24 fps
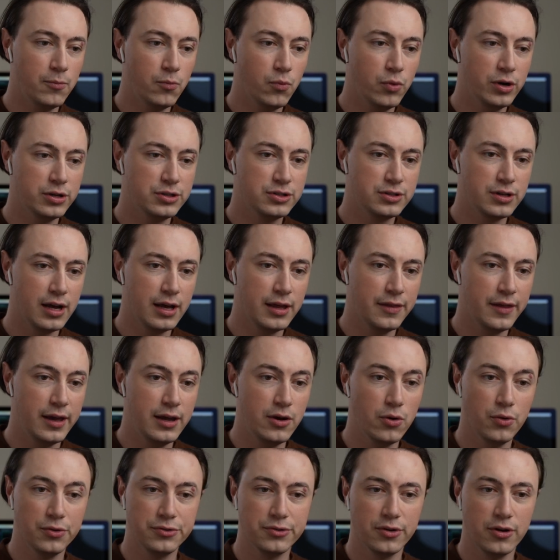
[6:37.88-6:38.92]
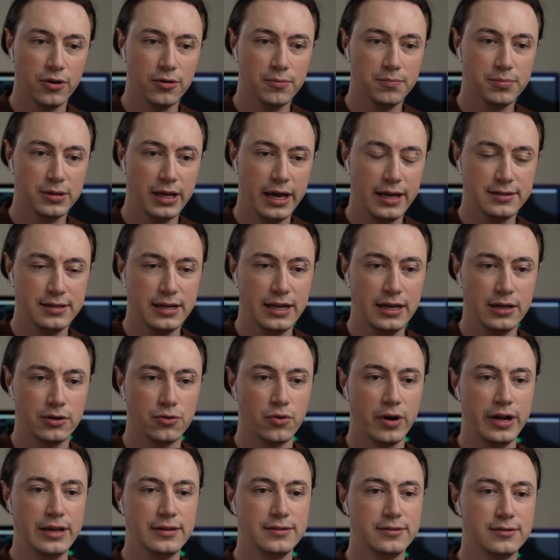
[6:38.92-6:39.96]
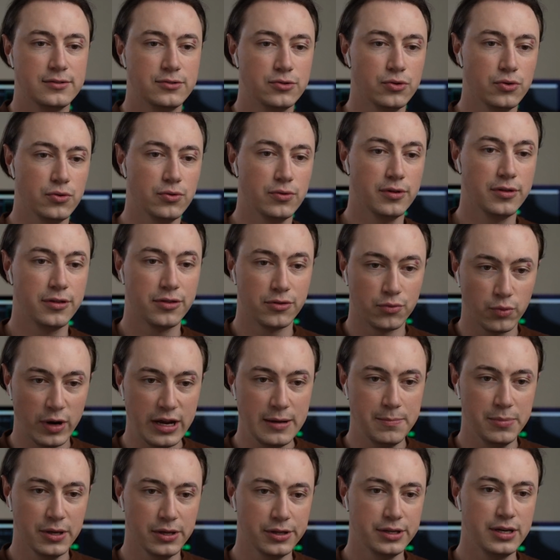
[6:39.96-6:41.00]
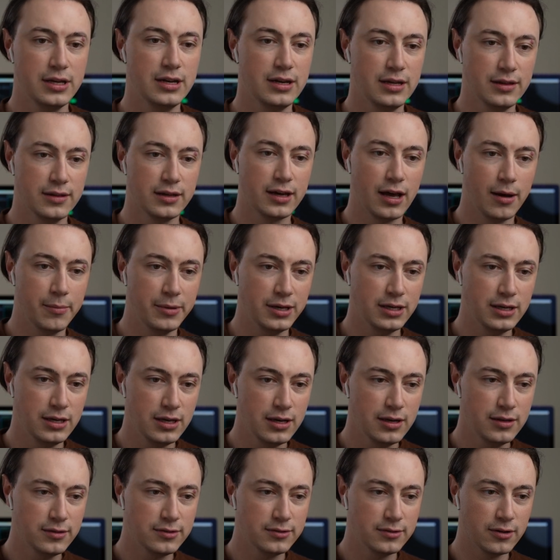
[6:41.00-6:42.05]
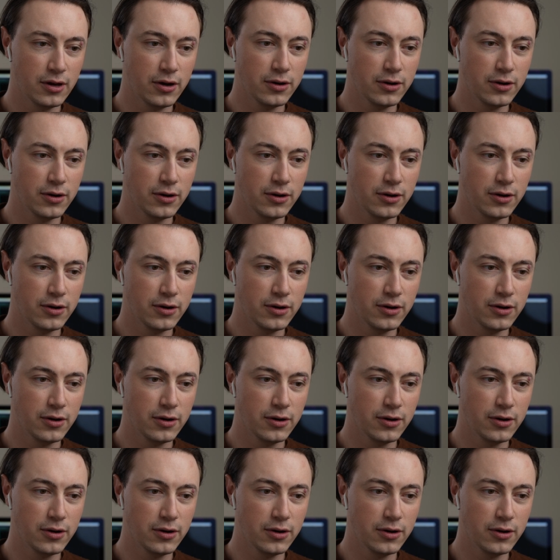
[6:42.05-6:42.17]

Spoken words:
which they also plan to increase to $3 billion in the coming years.